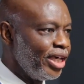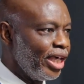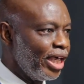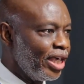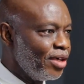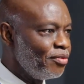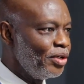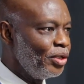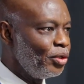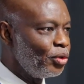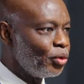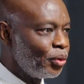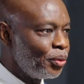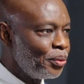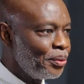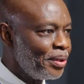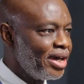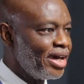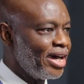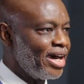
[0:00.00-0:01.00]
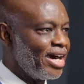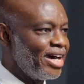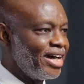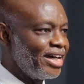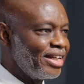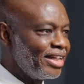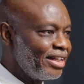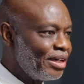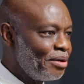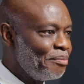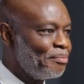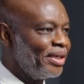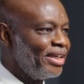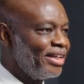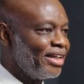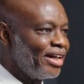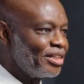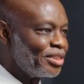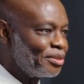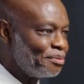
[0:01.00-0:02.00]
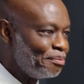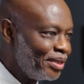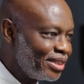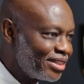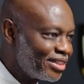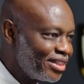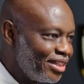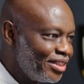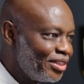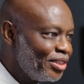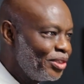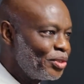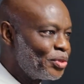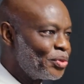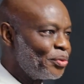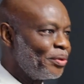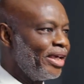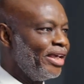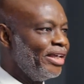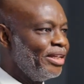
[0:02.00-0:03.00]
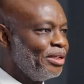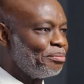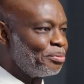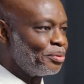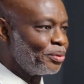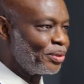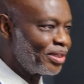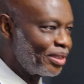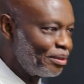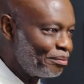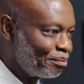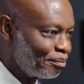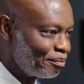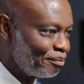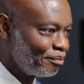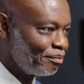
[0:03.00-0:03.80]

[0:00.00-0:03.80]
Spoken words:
even though I had not been admitted to any program.